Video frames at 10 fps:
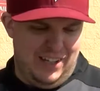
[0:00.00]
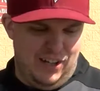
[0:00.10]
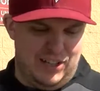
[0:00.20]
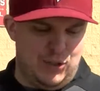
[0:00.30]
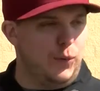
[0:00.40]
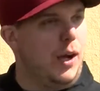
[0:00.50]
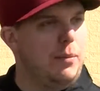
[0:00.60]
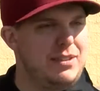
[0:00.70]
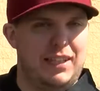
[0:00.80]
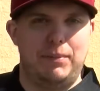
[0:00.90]
All right, so we're
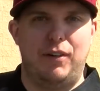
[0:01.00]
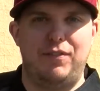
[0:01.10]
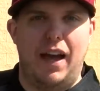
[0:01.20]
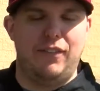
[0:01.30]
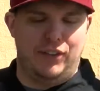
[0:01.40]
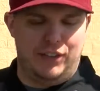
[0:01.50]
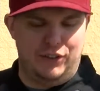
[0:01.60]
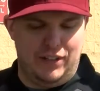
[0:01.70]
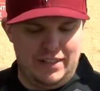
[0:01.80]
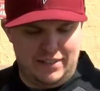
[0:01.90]
almost at about 500
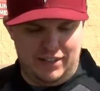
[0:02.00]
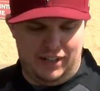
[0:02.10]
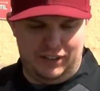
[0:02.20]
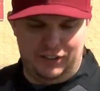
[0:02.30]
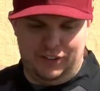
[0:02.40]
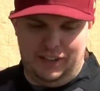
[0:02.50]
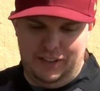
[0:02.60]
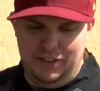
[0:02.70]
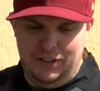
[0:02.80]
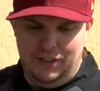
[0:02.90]
degrees here on our
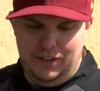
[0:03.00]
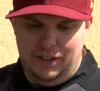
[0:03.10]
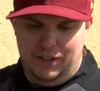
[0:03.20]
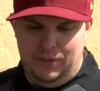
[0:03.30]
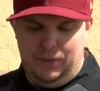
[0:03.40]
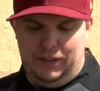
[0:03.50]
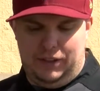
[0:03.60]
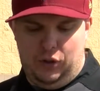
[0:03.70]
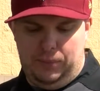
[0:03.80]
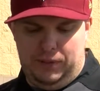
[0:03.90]
grill. We're
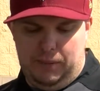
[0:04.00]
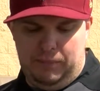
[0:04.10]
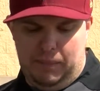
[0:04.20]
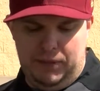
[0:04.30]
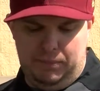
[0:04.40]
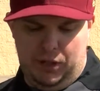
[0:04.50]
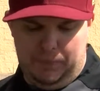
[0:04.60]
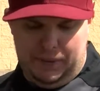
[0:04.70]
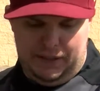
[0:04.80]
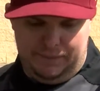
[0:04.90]
gonna open up, remember to
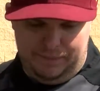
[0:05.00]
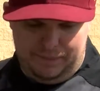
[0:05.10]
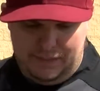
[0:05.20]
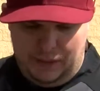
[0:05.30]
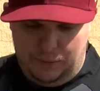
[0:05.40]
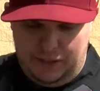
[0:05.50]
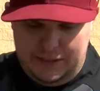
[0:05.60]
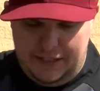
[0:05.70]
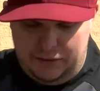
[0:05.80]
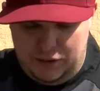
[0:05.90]
burp it, and we're
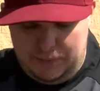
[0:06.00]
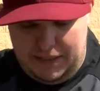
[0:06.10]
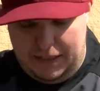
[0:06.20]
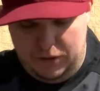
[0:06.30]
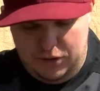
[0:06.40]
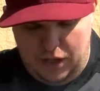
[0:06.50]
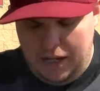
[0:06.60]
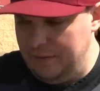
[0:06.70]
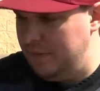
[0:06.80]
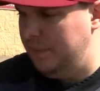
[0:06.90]
gonna take those potatoes off.